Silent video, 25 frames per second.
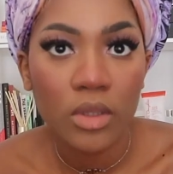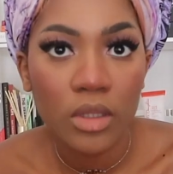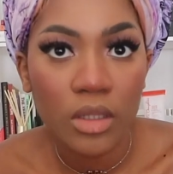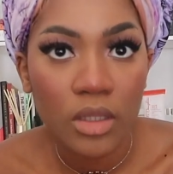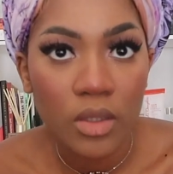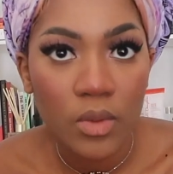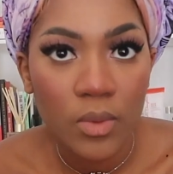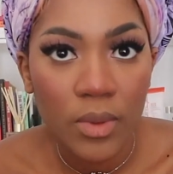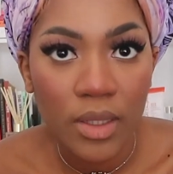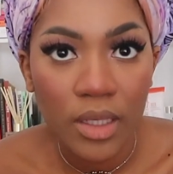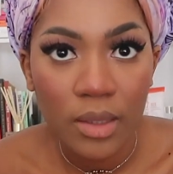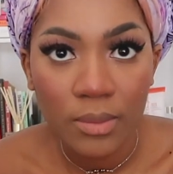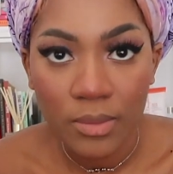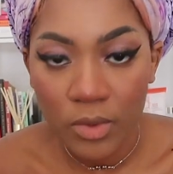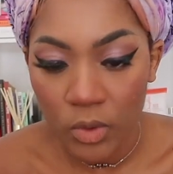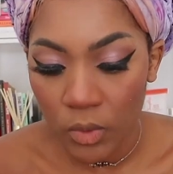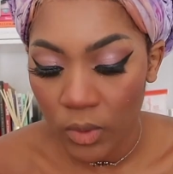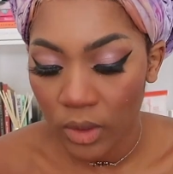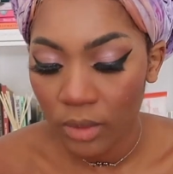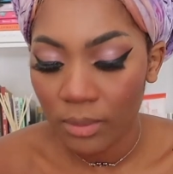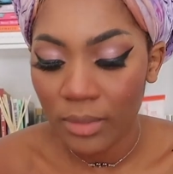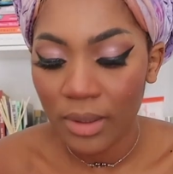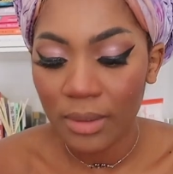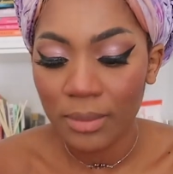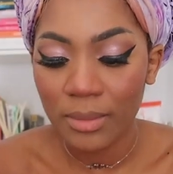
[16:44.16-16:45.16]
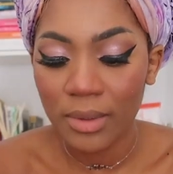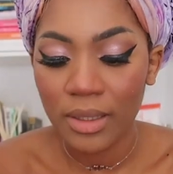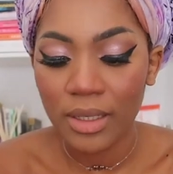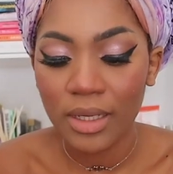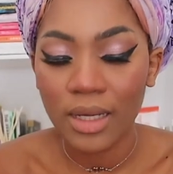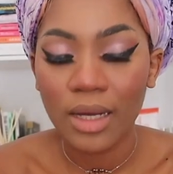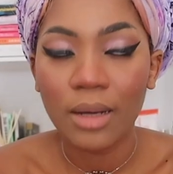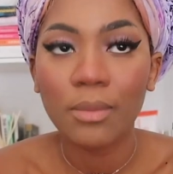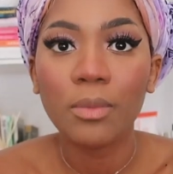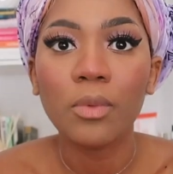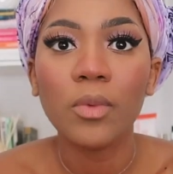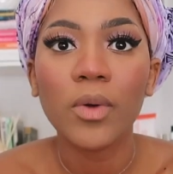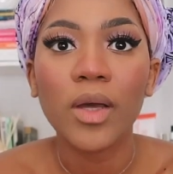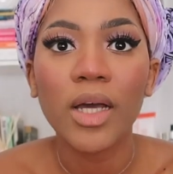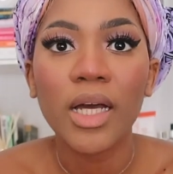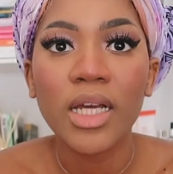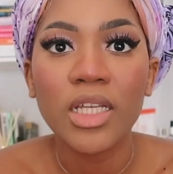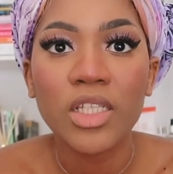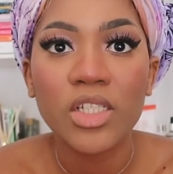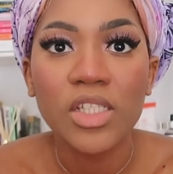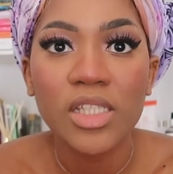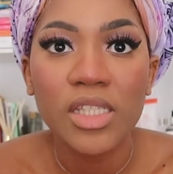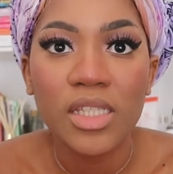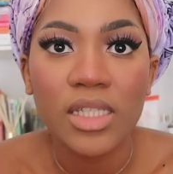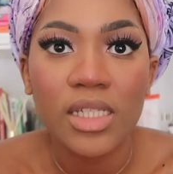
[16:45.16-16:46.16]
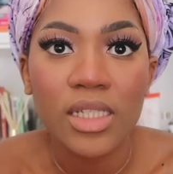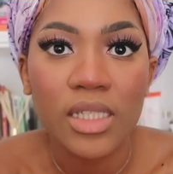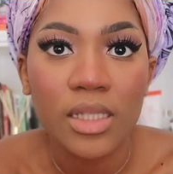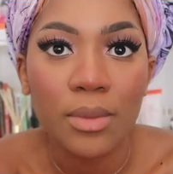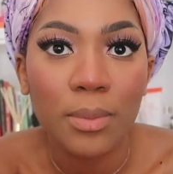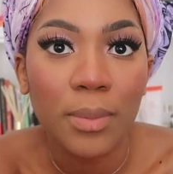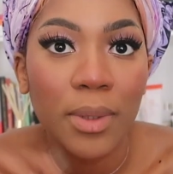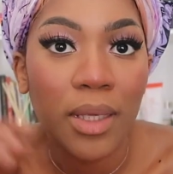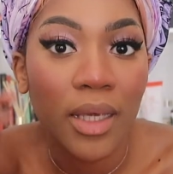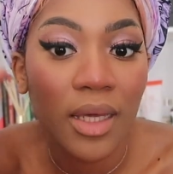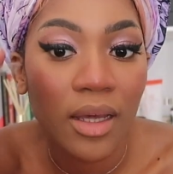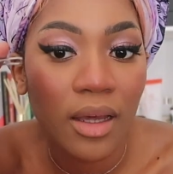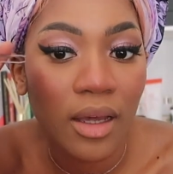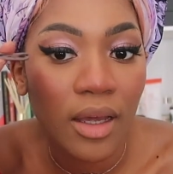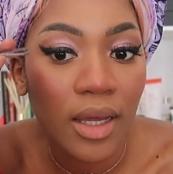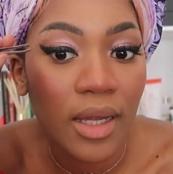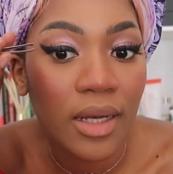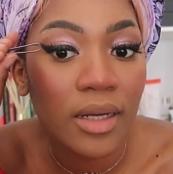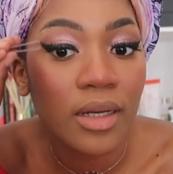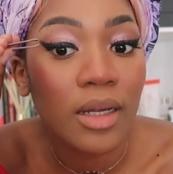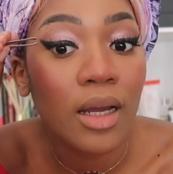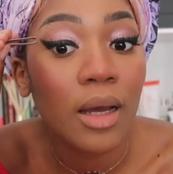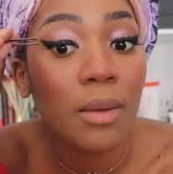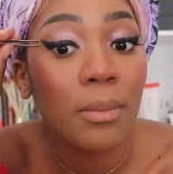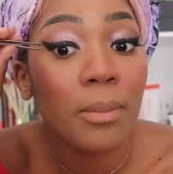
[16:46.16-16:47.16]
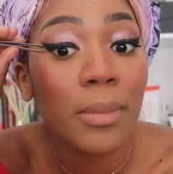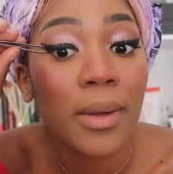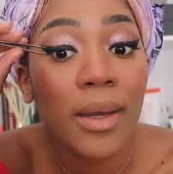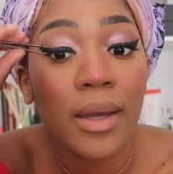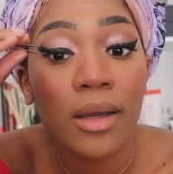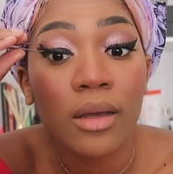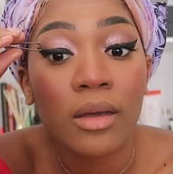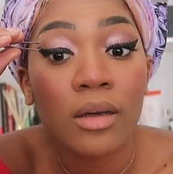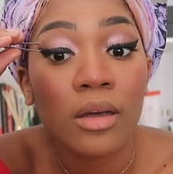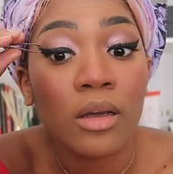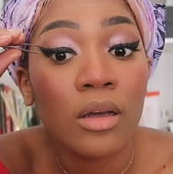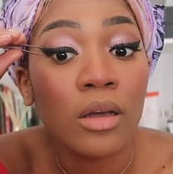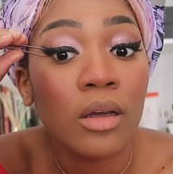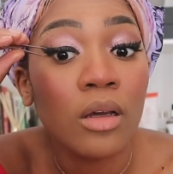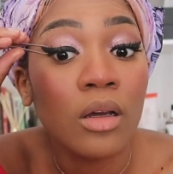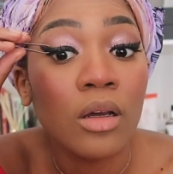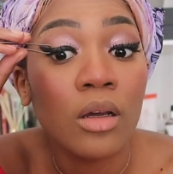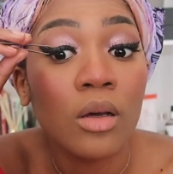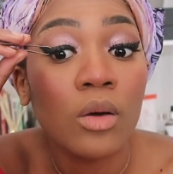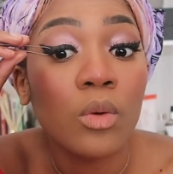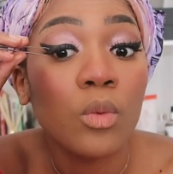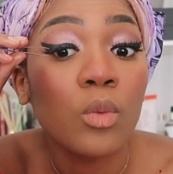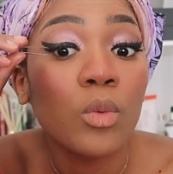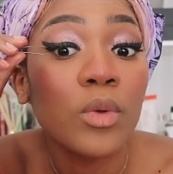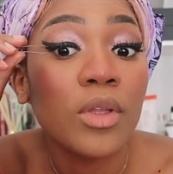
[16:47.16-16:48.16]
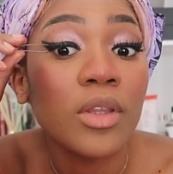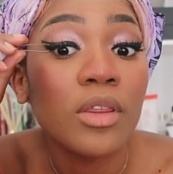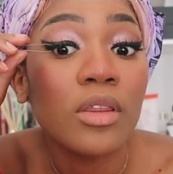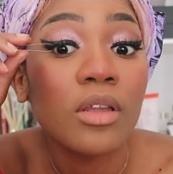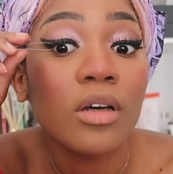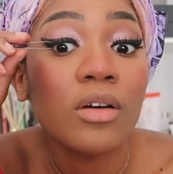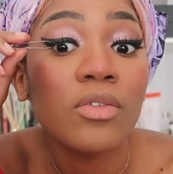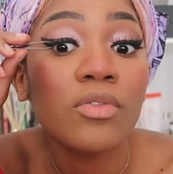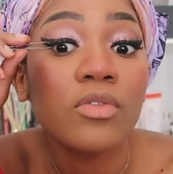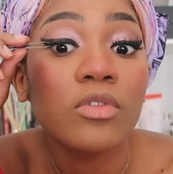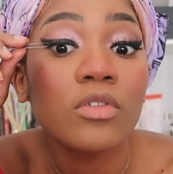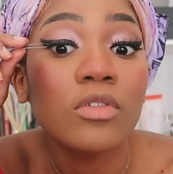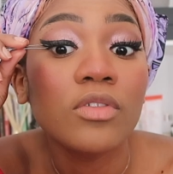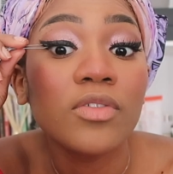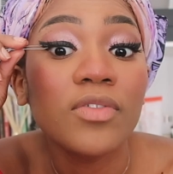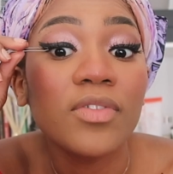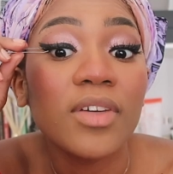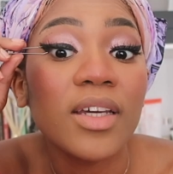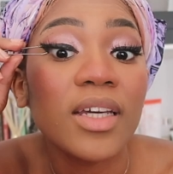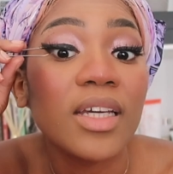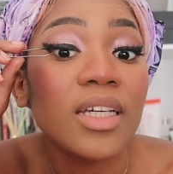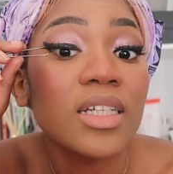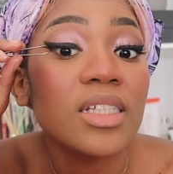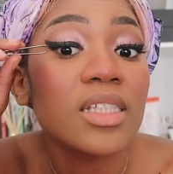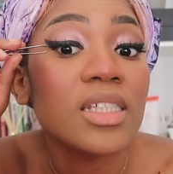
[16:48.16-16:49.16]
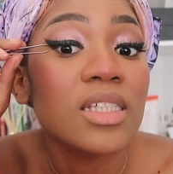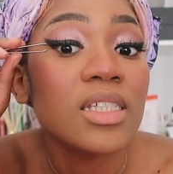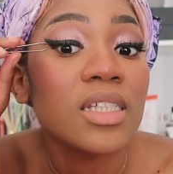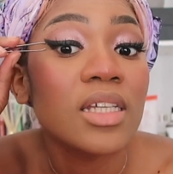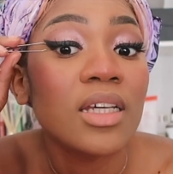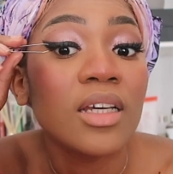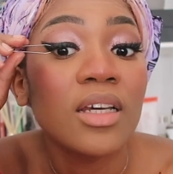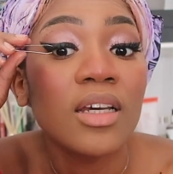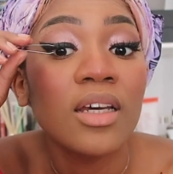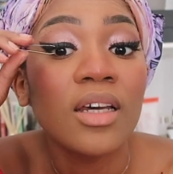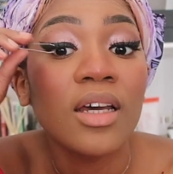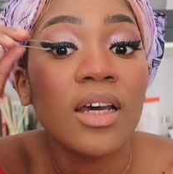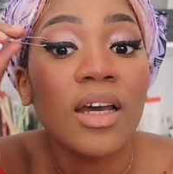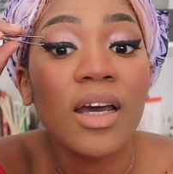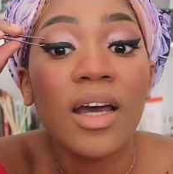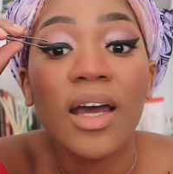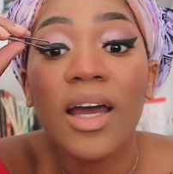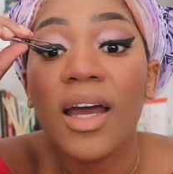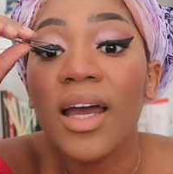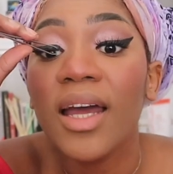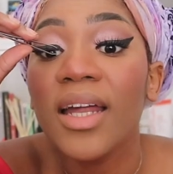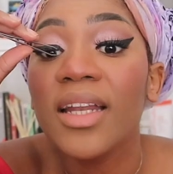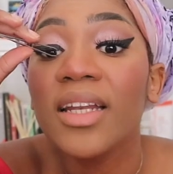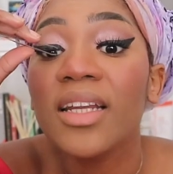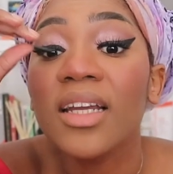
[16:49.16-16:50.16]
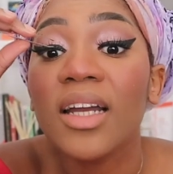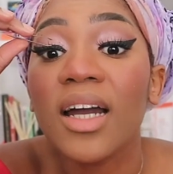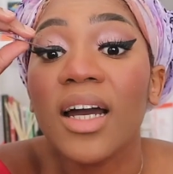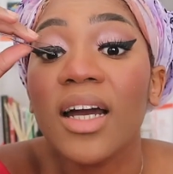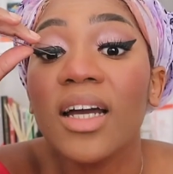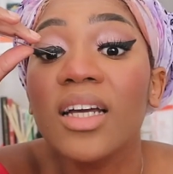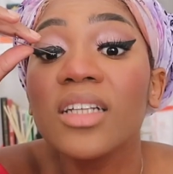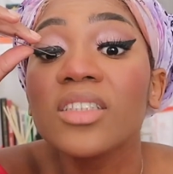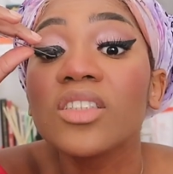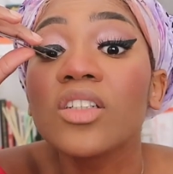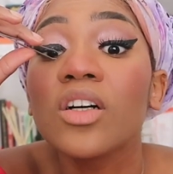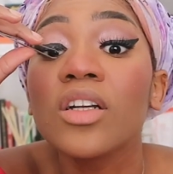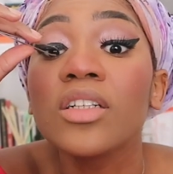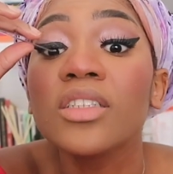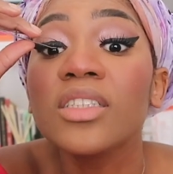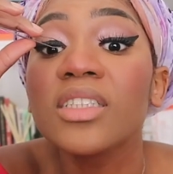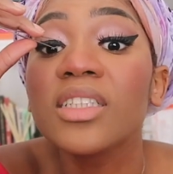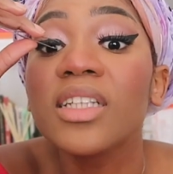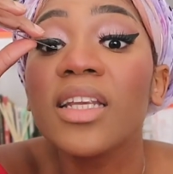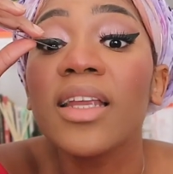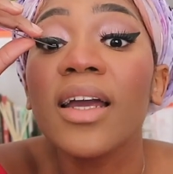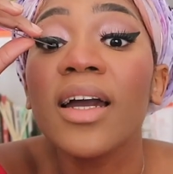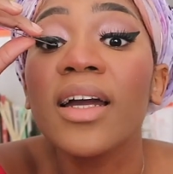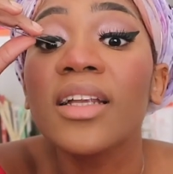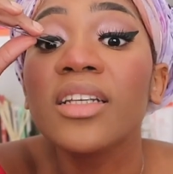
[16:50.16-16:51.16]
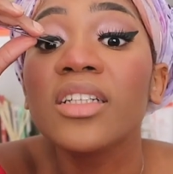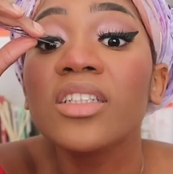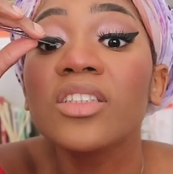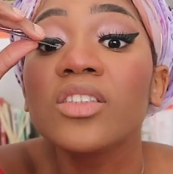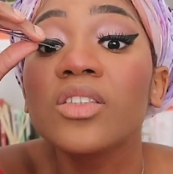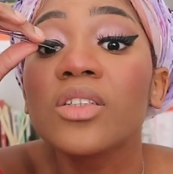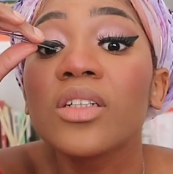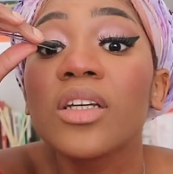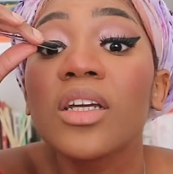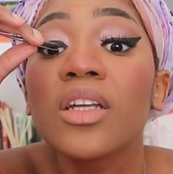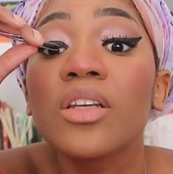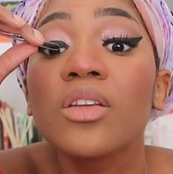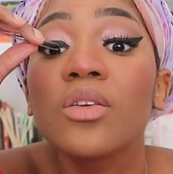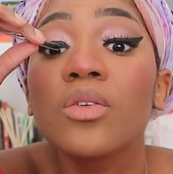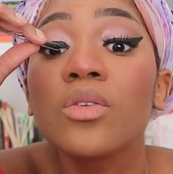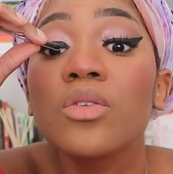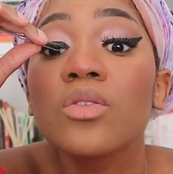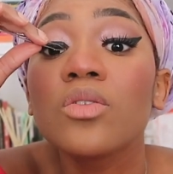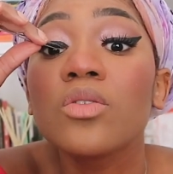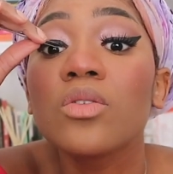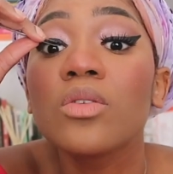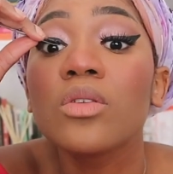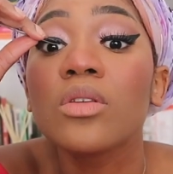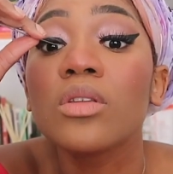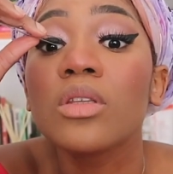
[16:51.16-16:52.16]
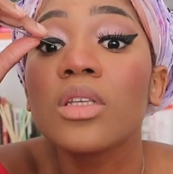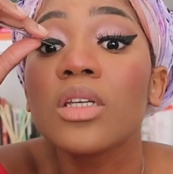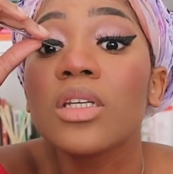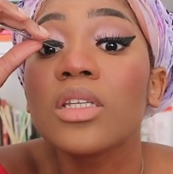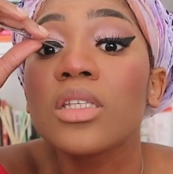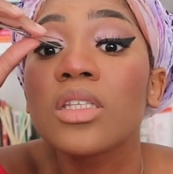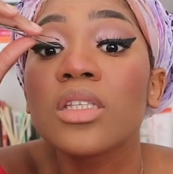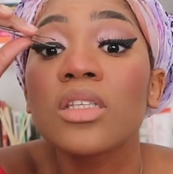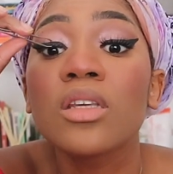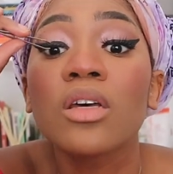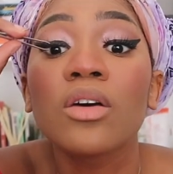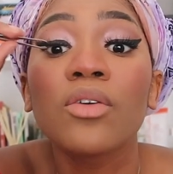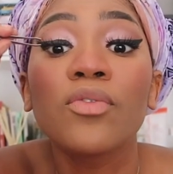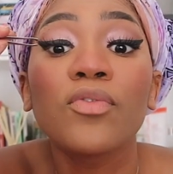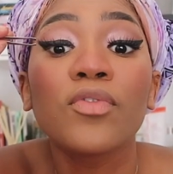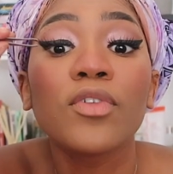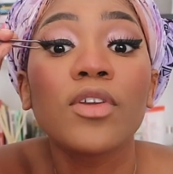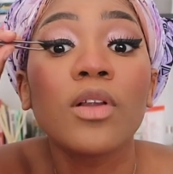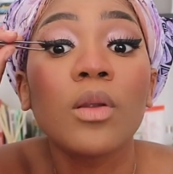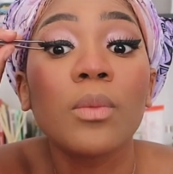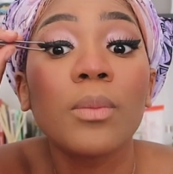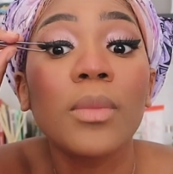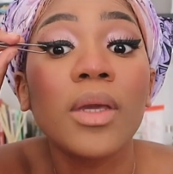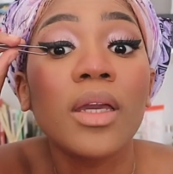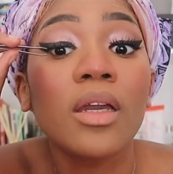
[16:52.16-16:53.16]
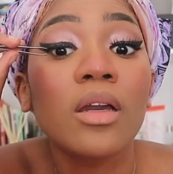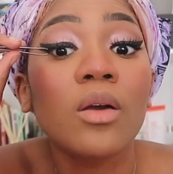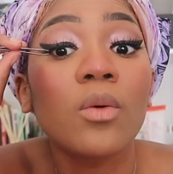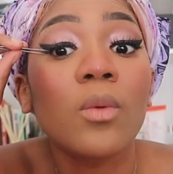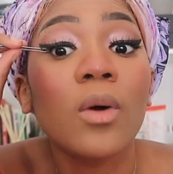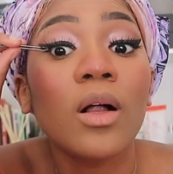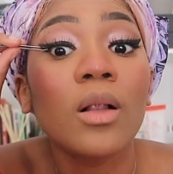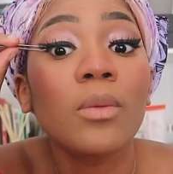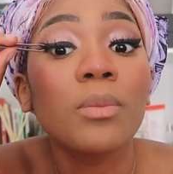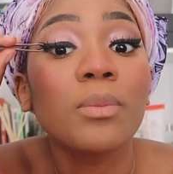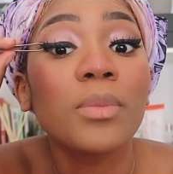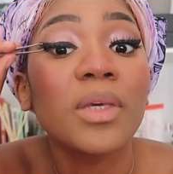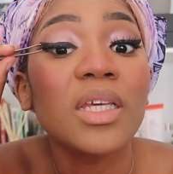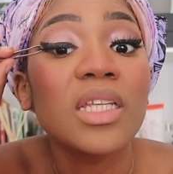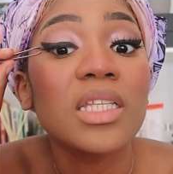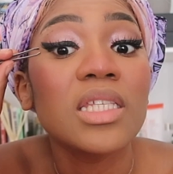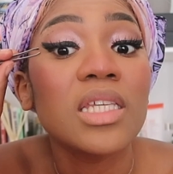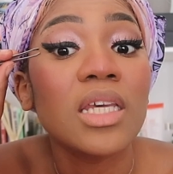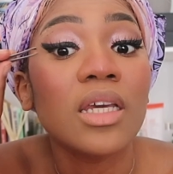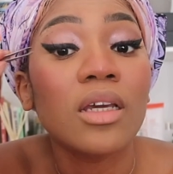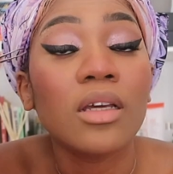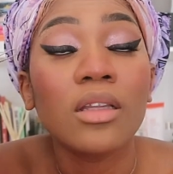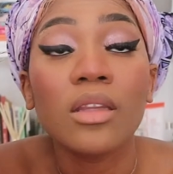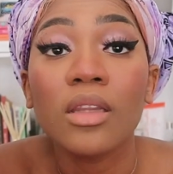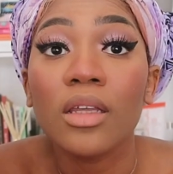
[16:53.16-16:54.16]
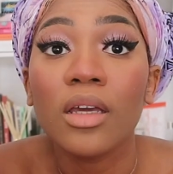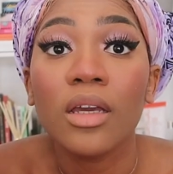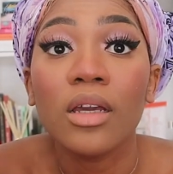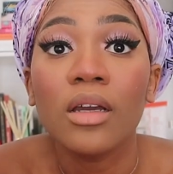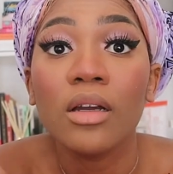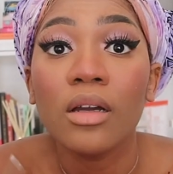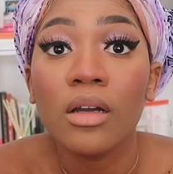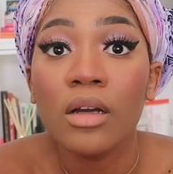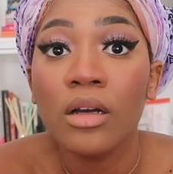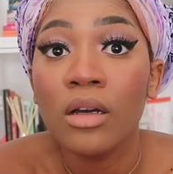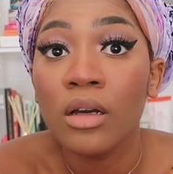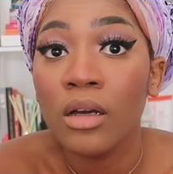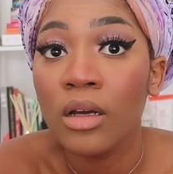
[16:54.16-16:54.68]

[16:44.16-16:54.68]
this when I'm doing my makeup, where I just disappear and come back with a full face. And guys, honestly, I need to get used to this filming while beating thing.